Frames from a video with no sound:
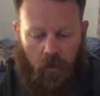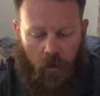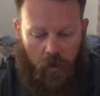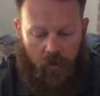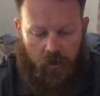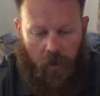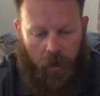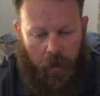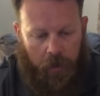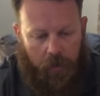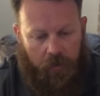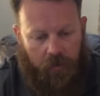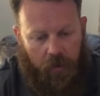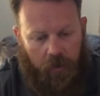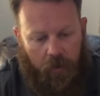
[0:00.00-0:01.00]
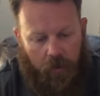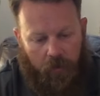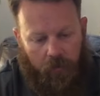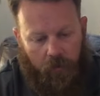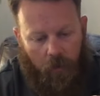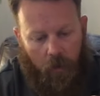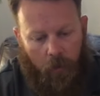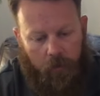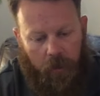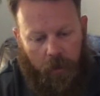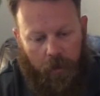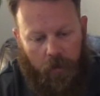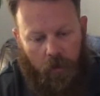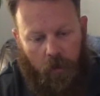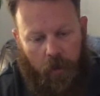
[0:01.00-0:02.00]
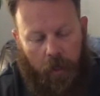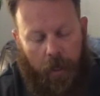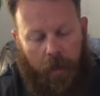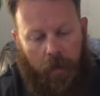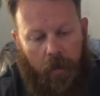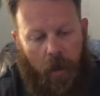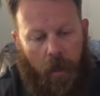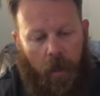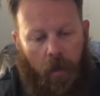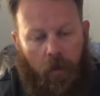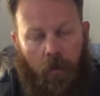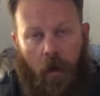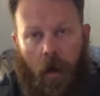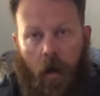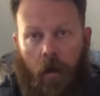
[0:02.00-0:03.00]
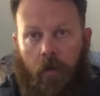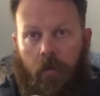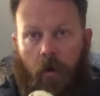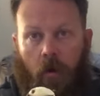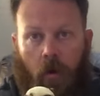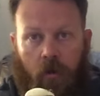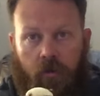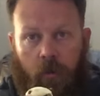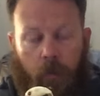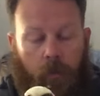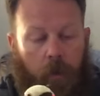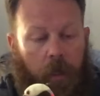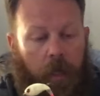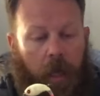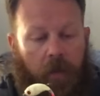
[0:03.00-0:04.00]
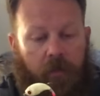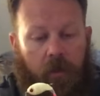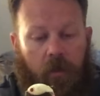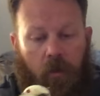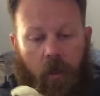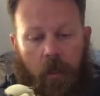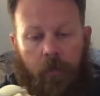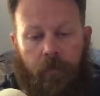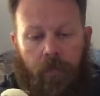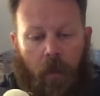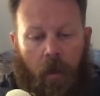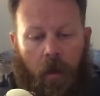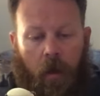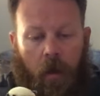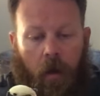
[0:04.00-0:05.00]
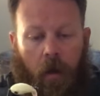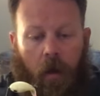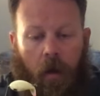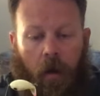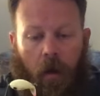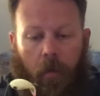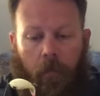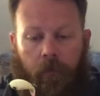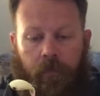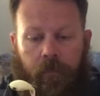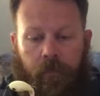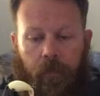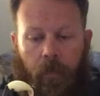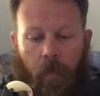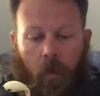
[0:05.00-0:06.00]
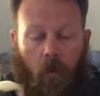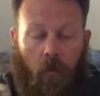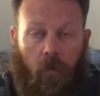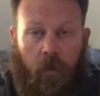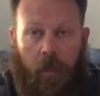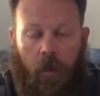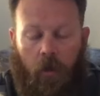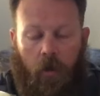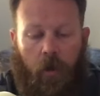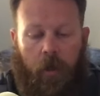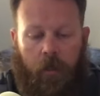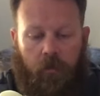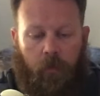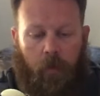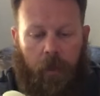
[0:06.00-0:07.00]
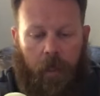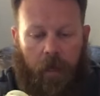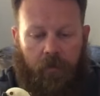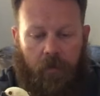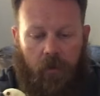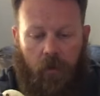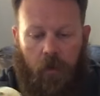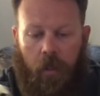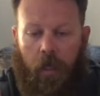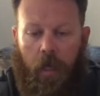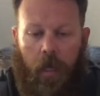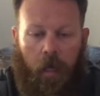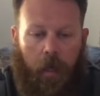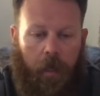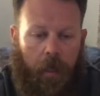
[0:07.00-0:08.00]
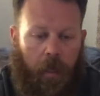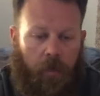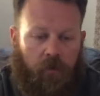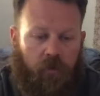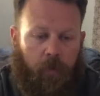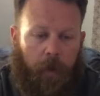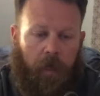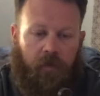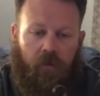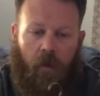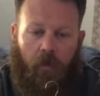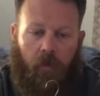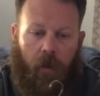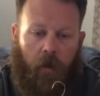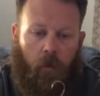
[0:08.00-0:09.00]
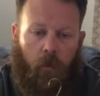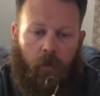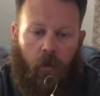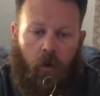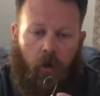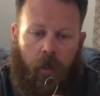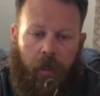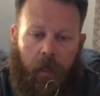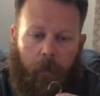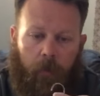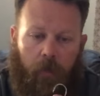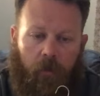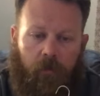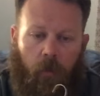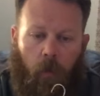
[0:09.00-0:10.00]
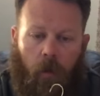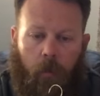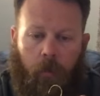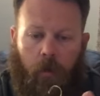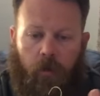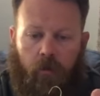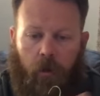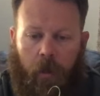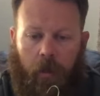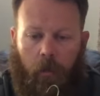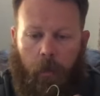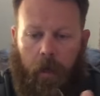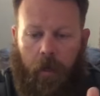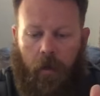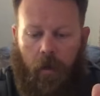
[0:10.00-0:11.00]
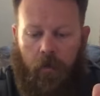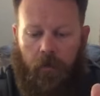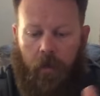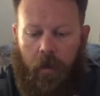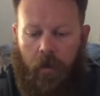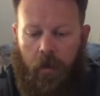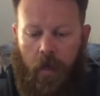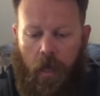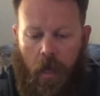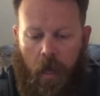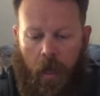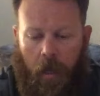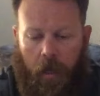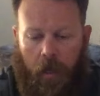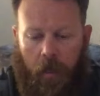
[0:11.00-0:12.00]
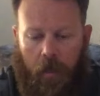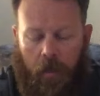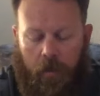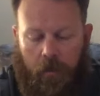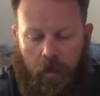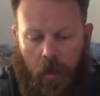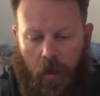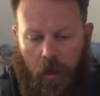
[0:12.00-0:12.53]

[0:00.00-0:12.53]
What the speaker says: looks on it, from taking a look at it, the hooks are pretty heavy duty. Or the hook is pretty heavy duty. It has space on there with a hook keeper if you want to put a trailer bait on there. And